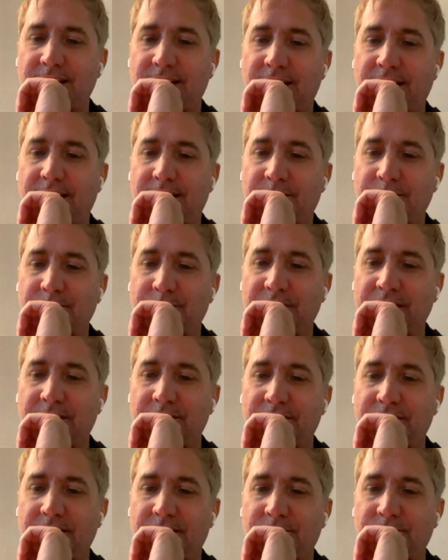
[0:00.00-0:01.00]
um,
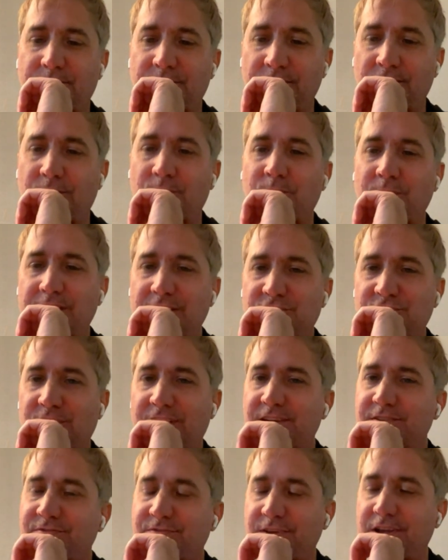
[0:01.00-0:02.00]
and then you know really
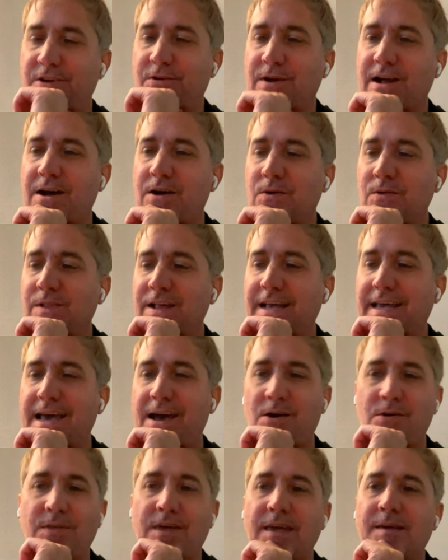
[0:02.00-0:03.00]
trying to figure out like
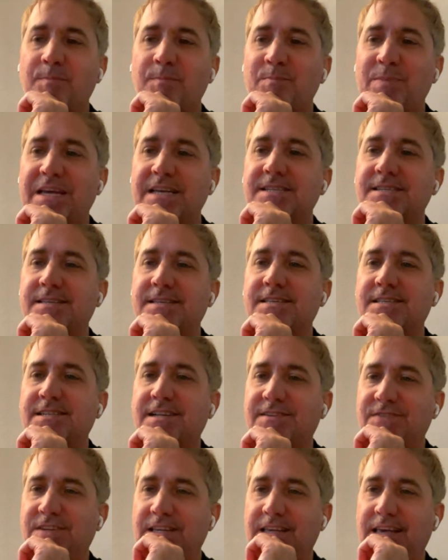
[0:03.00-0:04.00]
how they piece this
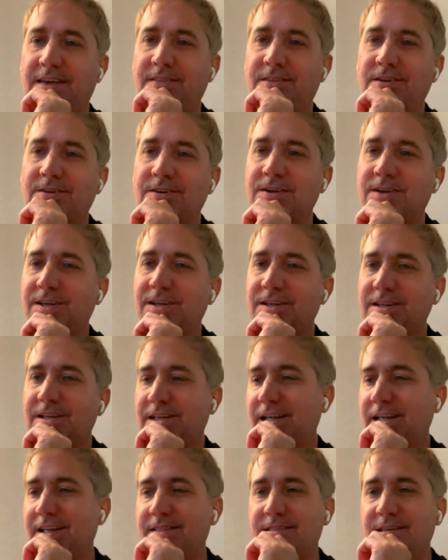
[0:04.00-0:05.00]
stuff together
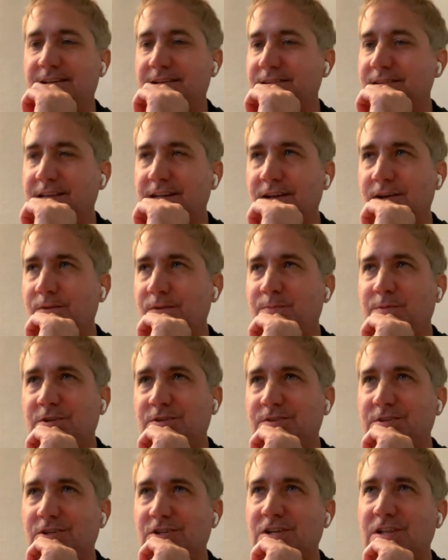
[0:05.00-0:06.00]
and then you know
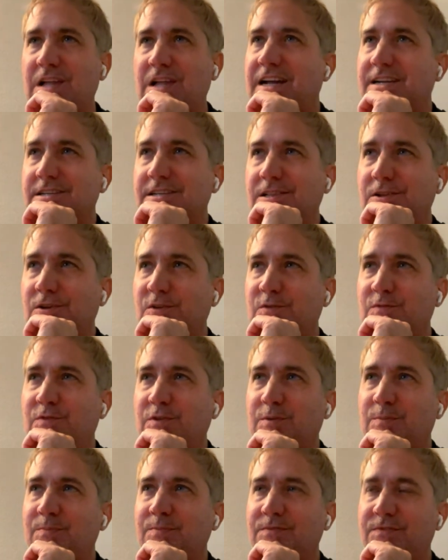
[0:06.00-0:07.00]
there, there's a lot to learn
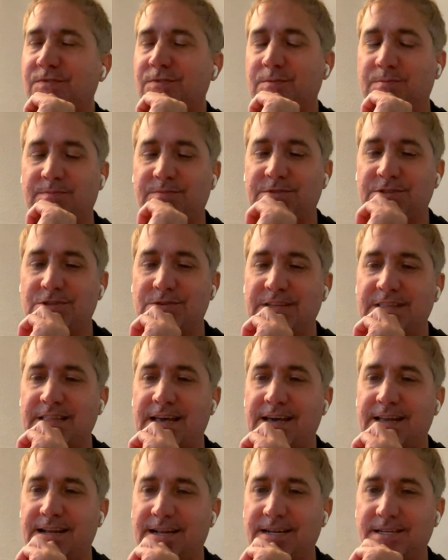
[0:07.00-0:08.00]
from from doing
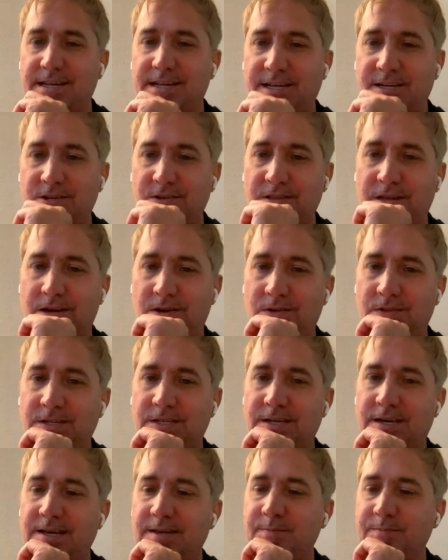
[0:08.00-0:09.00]
that I, I do that all the
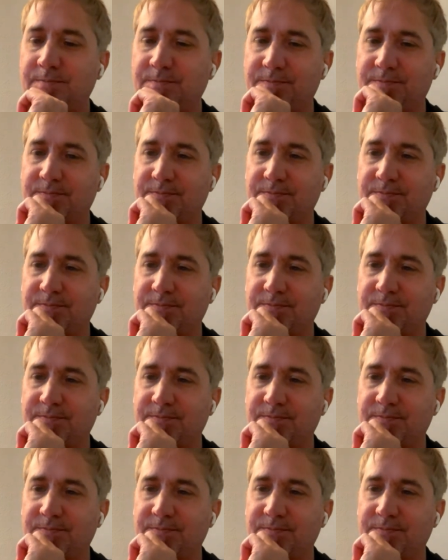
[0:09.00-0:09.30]
time